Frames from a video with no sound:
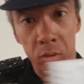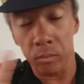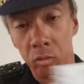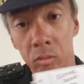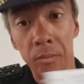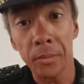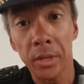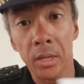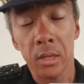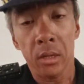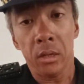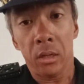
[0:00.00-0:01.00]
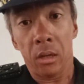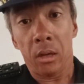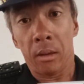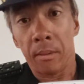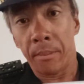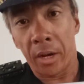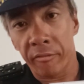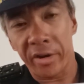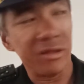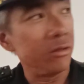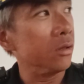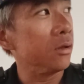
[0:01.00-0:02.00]
go. By
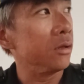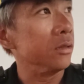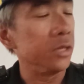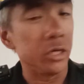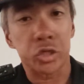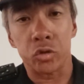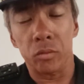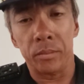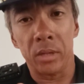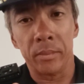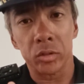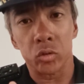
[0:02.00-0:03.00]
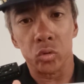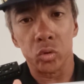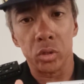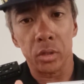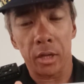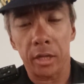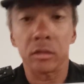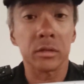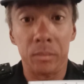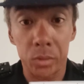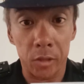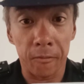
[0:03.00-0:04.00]
right, they should be able to handle
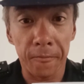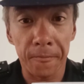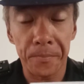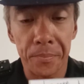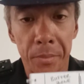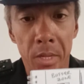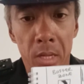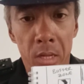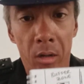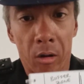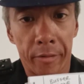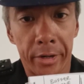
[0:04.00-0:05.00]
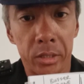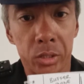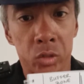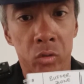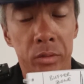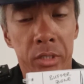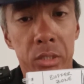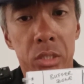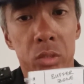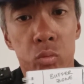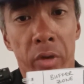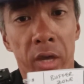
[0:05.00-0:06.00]
themselves. Alright, so this
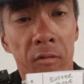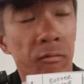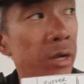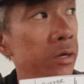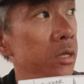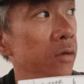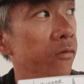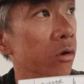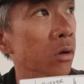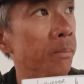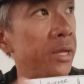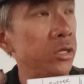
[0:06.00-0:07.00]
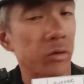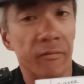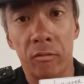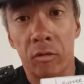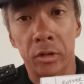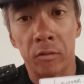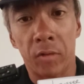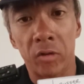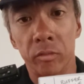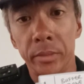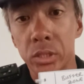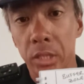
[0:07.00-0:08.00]
is where one, if you're going to plan traffic warden, one
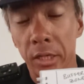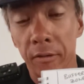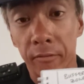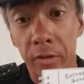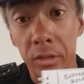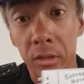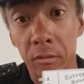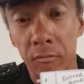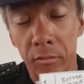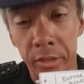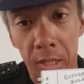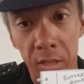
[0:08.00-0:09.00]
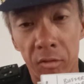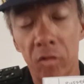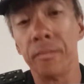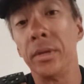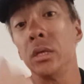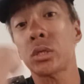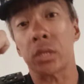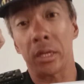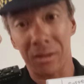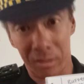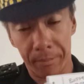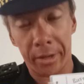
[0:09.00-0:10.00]
will be standing in front here. The other one will be
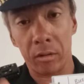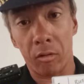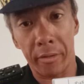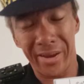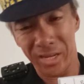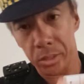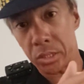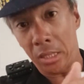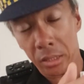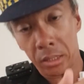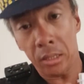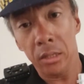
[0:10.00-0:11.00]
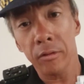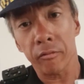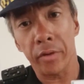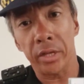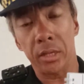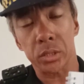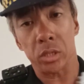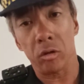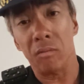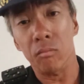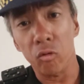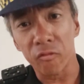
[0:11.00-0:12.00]
standing at the back or at the center, where there's a
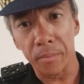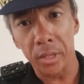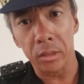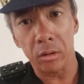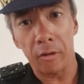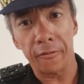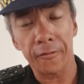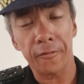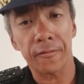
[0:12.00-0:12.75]
lot of movement of